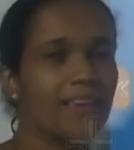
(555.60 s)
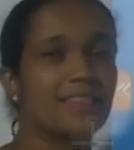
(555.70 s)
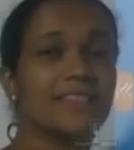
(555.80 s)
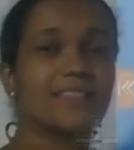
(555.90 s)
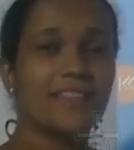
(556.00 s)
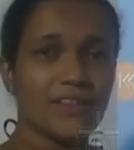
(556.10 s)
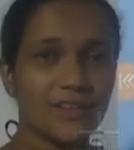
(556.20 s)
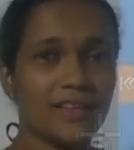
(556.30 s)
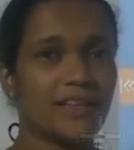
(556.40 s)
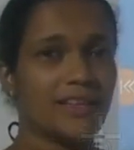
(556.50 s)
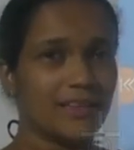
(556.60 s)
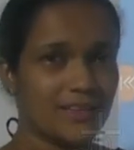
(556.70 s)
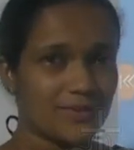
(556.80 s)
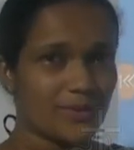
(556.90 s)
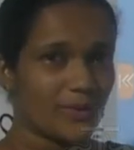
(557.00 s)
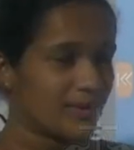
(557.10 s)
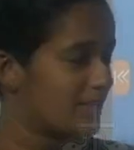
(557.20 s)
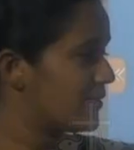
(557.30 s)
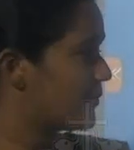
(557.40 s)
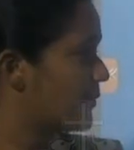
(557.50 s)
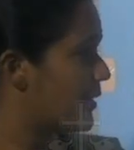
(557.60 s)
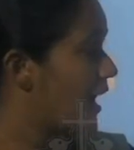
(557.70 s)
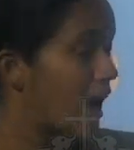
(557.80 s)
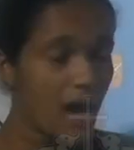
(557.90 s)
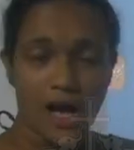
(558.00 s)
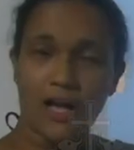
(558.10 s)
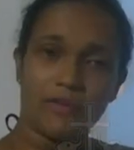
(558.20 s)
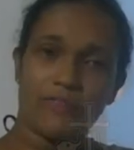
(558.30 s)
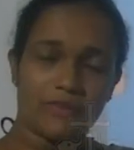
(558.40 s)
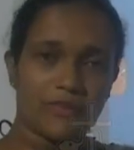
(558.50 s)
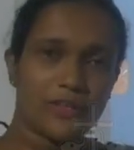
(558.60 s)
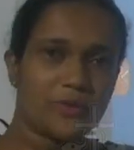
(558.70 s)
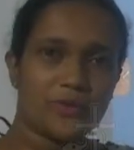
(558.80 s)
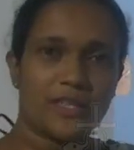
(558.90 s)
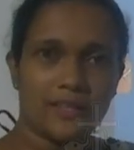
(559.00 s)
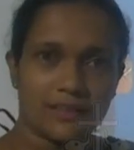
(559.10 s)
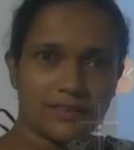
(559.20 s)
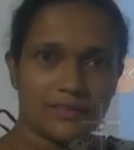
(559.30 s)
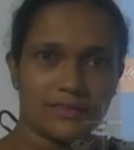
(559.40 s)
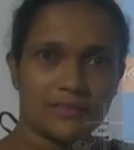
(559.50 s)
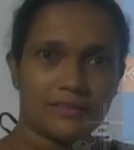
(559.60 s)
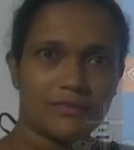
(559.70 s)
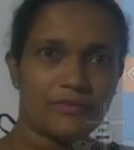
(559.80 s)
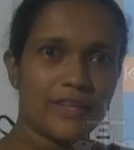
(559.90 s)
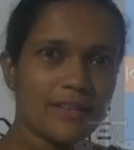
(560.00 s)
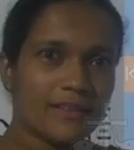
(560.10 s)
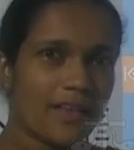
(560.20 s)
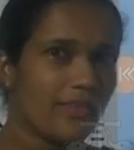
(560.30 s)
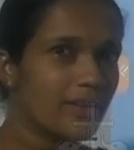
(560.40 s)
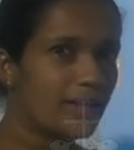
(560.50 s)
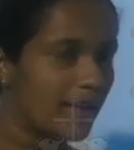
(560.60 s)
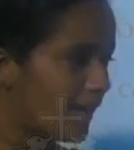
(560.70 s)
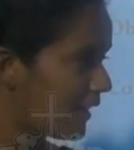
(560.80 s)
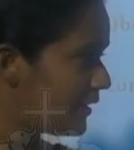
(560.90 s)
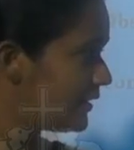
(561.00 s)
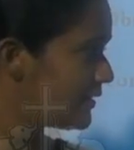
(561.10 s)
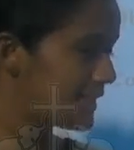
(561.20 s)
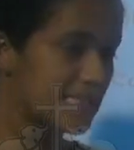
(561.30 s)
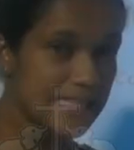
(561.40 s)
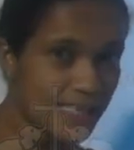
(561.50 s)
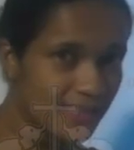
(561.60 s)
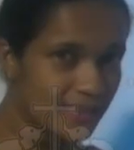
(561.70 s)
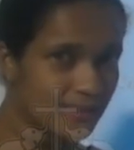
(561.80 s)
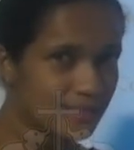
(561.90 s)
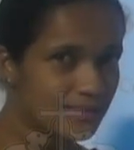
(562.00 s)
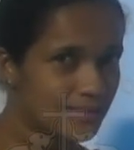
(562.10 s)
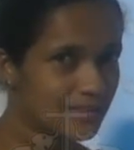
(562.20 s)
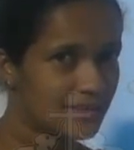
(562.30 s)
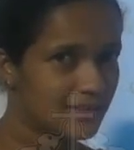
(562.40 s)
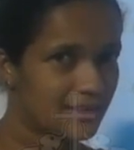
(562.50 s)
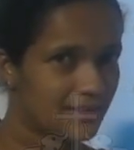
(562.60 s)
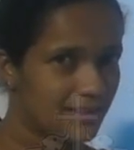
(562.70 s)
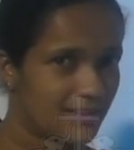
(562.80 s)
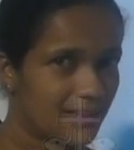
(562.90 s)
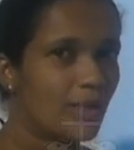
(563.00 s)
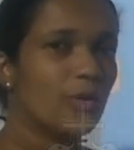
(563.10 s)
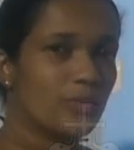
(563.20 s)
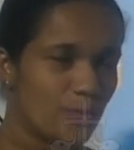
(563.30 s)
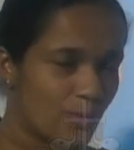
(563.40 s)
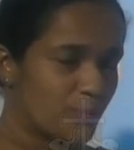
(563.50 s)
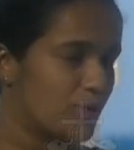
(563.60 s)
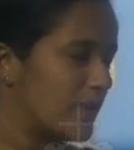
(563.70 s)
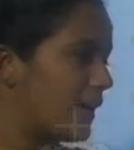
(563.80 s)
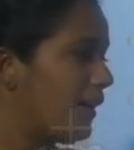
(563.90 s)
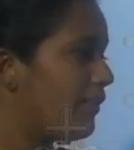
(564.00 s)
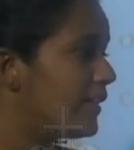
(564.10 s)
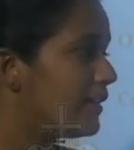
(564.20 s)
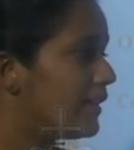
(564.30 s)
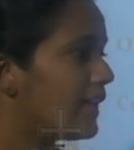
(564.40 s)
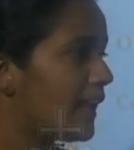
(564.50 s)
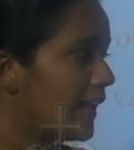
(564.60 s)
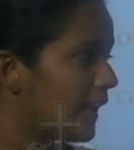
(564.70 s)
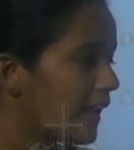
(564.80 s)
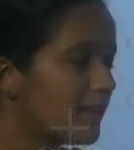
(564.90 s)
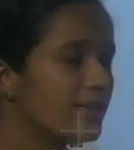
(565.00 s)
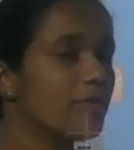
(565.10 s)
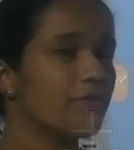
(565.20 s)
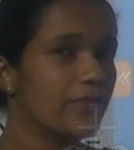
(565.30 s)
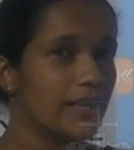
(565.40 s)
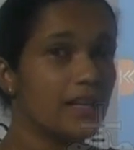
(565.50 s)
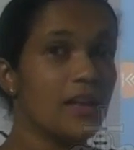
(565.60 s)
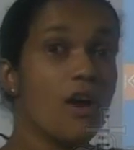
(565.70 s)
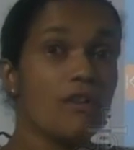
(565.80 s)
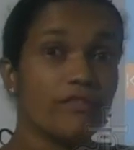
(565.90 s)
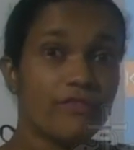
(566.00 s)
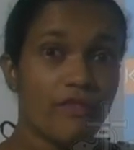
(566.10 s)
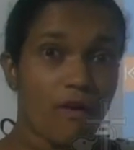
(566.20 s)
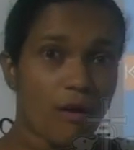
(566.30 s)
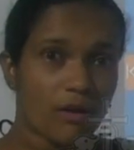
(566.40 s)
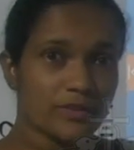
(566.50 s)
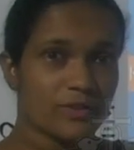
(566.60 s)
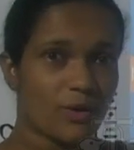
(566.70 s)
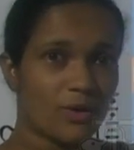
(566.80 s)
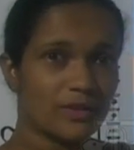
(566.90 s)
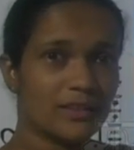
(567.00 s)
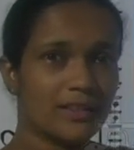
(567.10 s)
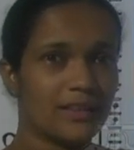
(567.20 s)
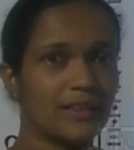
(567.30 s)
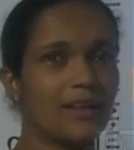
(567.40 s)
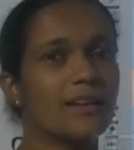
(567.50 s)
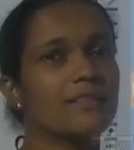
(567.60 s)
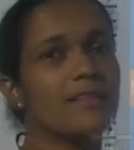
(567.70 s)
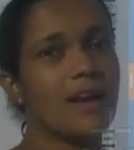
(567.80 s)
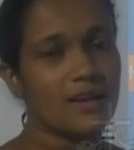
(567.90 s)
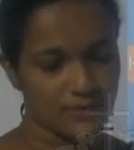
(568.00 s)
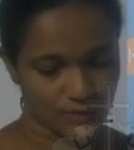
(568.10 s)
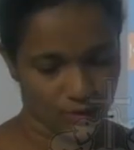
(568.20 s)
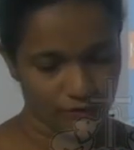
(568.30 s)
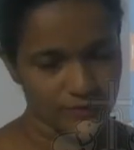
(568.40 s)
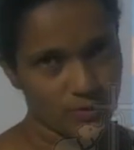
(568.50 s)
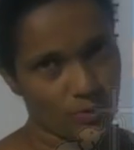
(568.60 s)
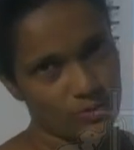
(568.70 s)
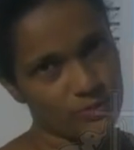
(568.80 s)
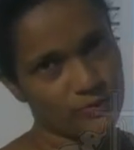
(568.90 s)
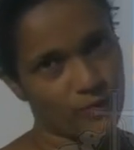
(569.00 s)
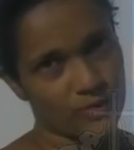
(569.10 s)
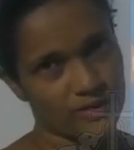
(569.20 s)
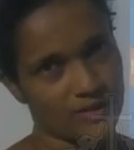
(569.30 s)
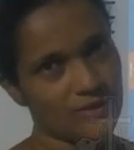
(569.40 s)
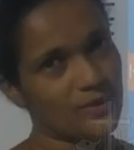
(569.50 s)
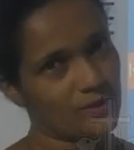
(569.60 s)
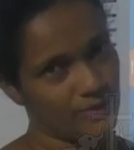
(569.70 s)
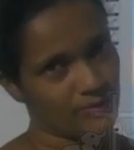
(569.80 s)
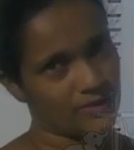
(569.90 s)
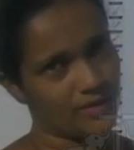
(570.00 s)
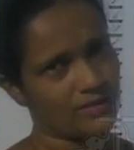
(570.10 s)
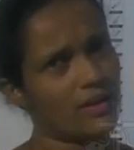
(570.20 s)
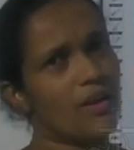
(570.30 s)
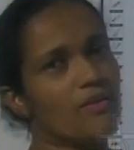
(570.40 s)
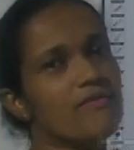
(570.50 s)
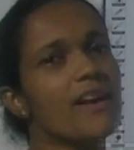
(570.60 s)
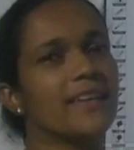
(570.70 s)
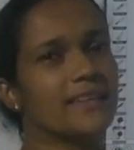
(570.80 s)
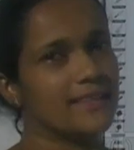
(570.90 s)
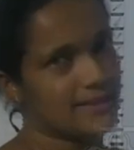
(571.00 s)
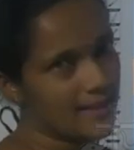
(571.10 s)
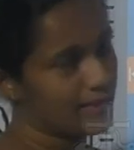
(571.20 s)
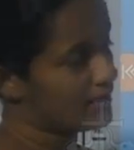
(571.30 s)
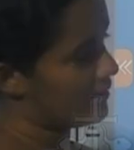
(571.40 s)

The thing is going to, what do you think? Will the egg sink? No, Putta. The egg will float on the glass of salt water solution. Why is that?